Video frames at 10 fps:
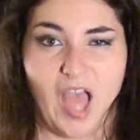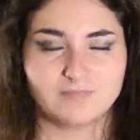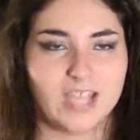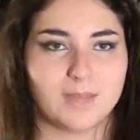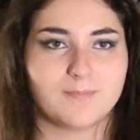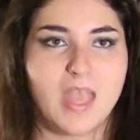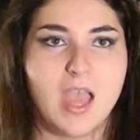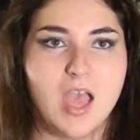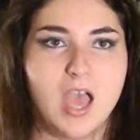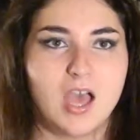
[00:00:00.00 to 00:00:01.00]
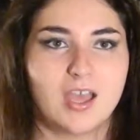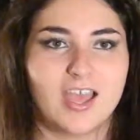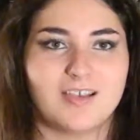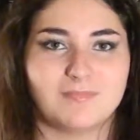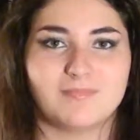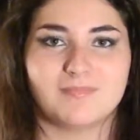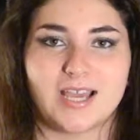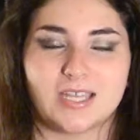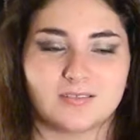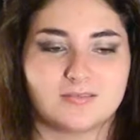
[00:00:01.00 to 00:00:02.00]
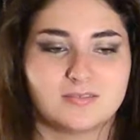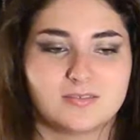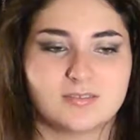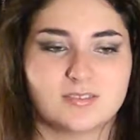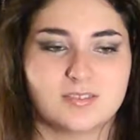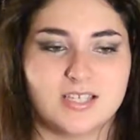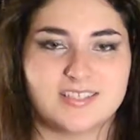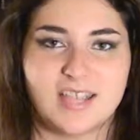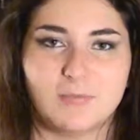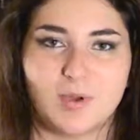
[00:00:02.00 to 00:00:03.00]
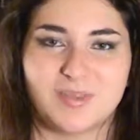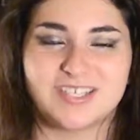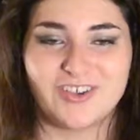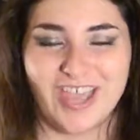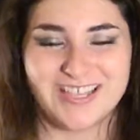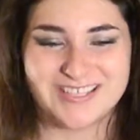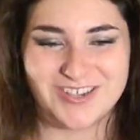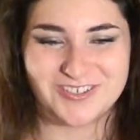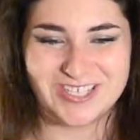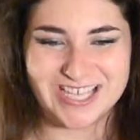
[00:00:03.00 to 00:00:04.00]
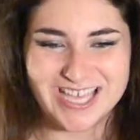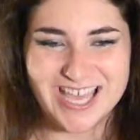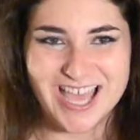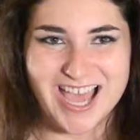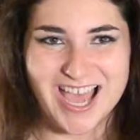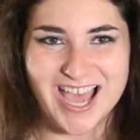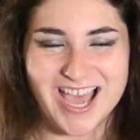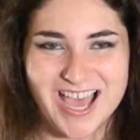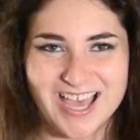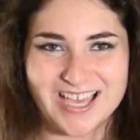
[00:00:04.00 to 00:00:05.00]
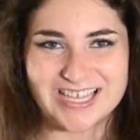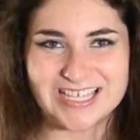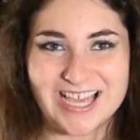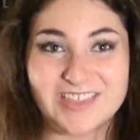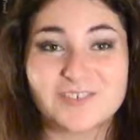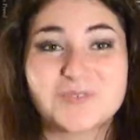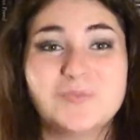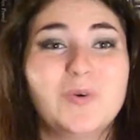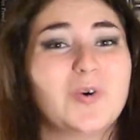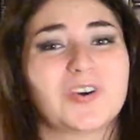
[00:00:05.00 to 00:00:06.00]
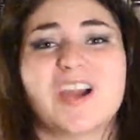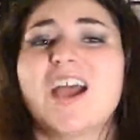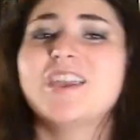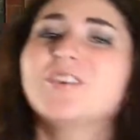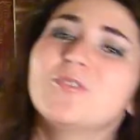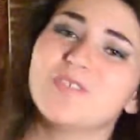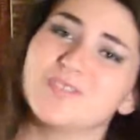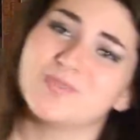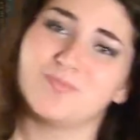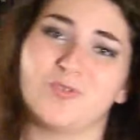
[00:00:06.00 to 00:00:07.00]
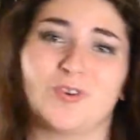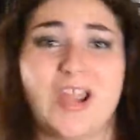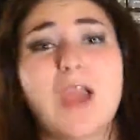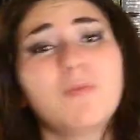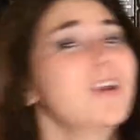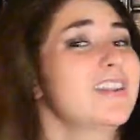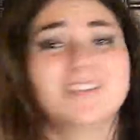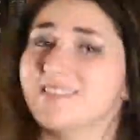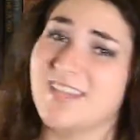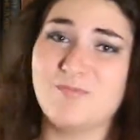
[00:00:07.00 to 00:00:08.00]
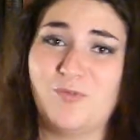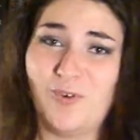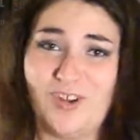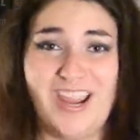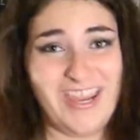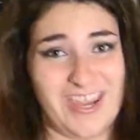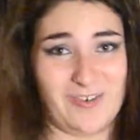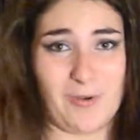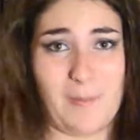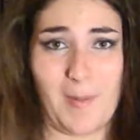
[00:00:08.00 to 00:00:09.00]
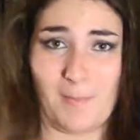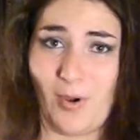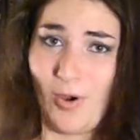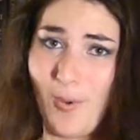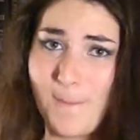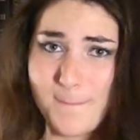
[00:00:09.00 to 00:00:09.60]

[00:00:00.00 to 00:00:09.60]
Okay. My insane moment. Okay, so there's more. I know there's more. I wanted to say more. I can't remember.